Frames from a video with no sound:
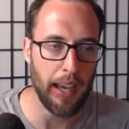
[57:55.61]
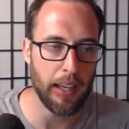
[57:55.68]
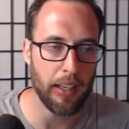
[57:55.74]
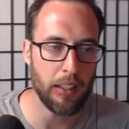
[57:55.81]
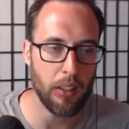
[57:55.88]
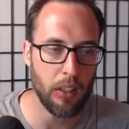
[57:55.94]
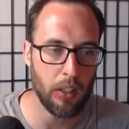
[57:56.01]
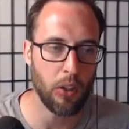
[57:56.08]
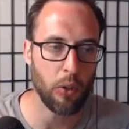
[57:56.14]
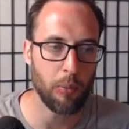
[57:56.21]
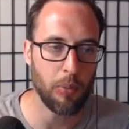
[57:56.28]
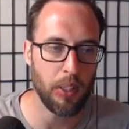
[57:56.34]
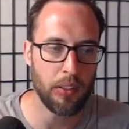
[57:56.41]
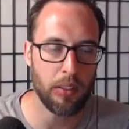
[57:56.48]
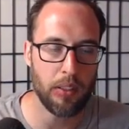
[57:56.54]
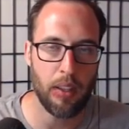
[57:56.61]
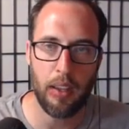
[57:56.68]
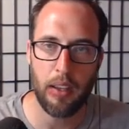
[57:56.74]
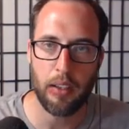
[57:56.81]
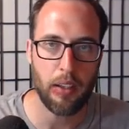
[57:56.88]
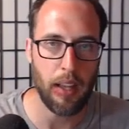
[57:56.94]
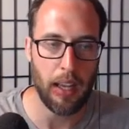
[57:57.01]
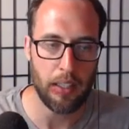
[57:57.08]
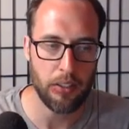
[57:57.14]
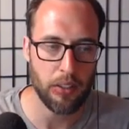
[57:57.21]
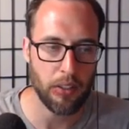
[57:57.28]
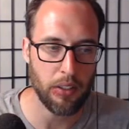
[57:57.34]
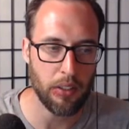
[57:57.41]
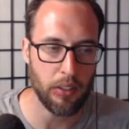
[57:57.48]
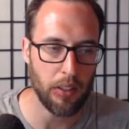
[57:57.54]
Adding elopements could
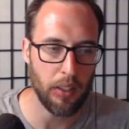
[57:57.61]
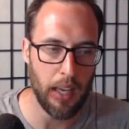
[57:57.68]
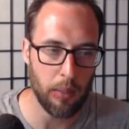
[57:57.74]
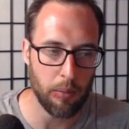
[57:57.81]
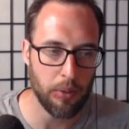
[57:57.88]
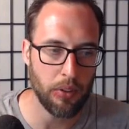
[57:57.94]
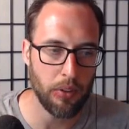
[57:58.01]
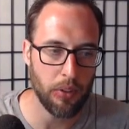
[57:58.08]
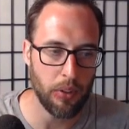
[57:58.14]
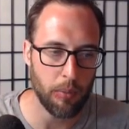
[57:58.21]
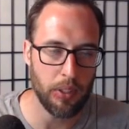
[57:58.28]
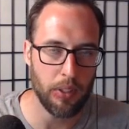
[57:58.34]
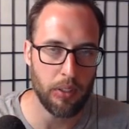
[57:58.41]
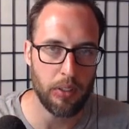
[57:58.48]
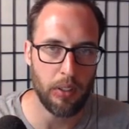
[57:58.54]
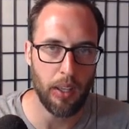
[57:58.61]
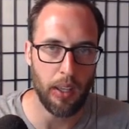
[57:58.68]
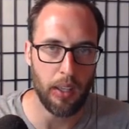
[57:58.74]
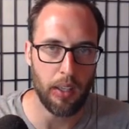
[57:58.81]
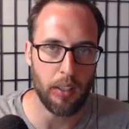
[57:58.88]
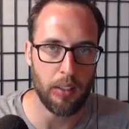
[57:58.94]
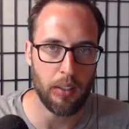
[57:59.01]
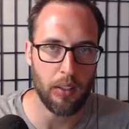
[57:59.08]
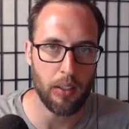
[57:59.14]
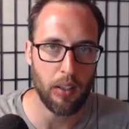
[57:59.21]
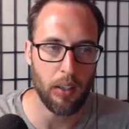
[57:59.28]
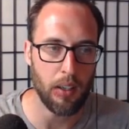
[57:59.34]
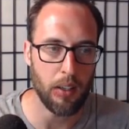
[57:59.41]
actually absolutely be a